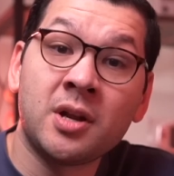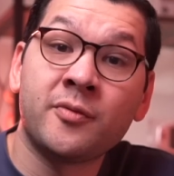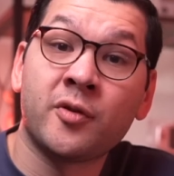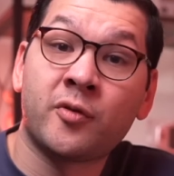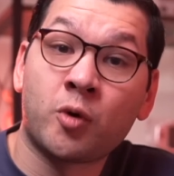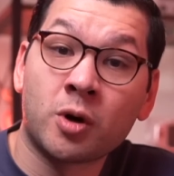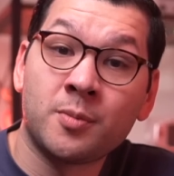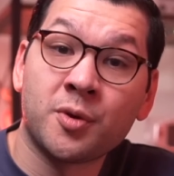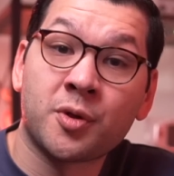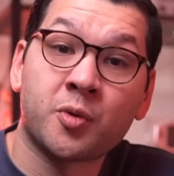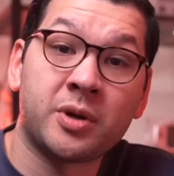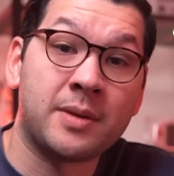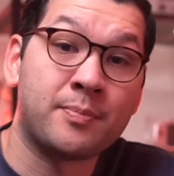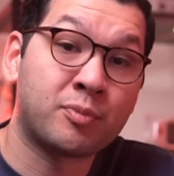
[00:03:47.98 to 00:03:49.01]
of affordable
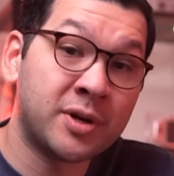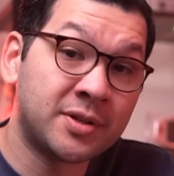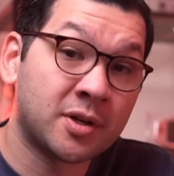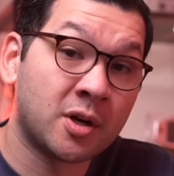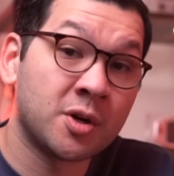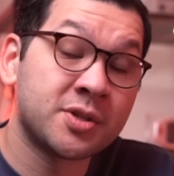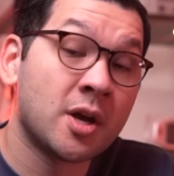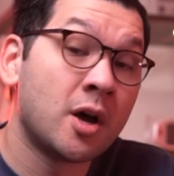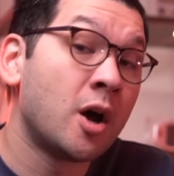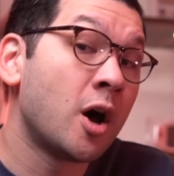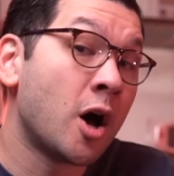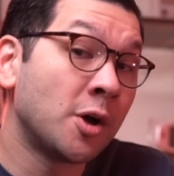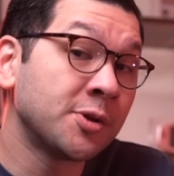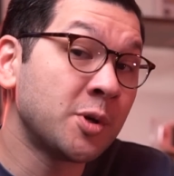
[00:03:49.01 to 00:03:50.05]
3D printers,
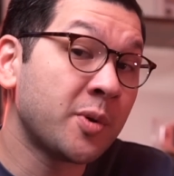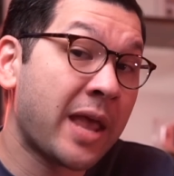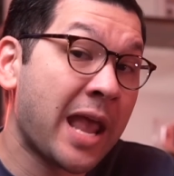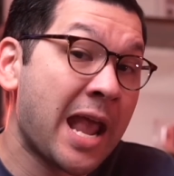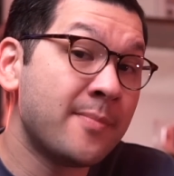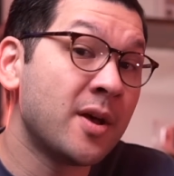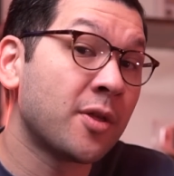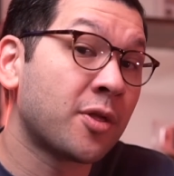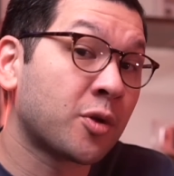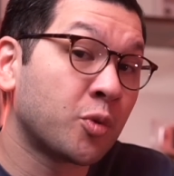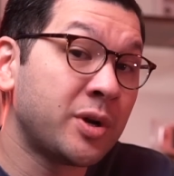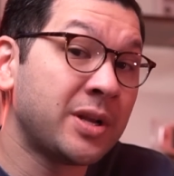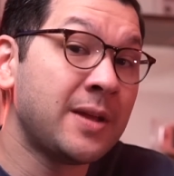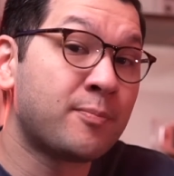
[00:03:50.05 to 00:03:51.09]
also came
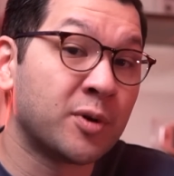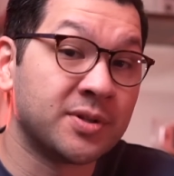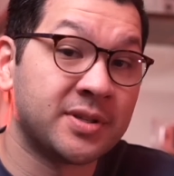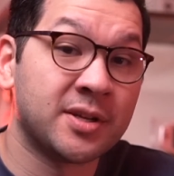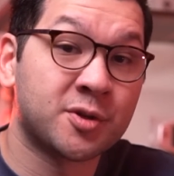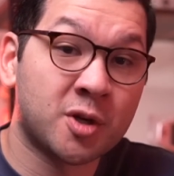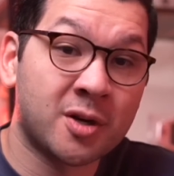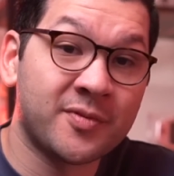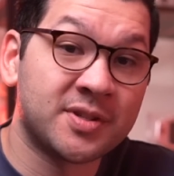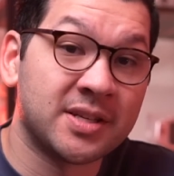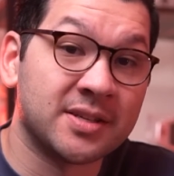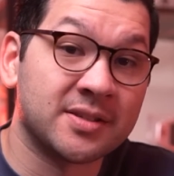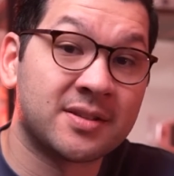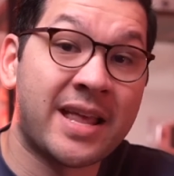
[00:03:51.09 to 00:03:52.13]
3D printing
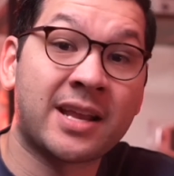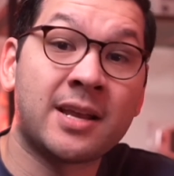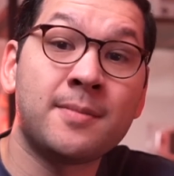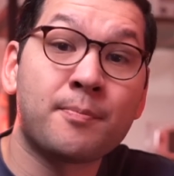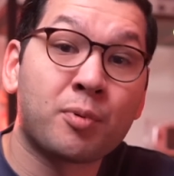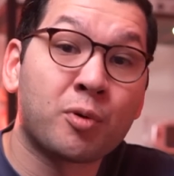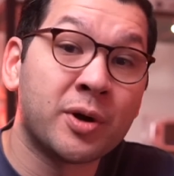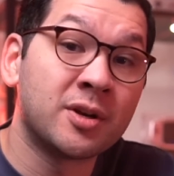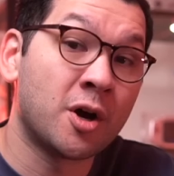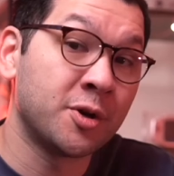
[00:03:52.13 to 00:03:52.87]
services that can print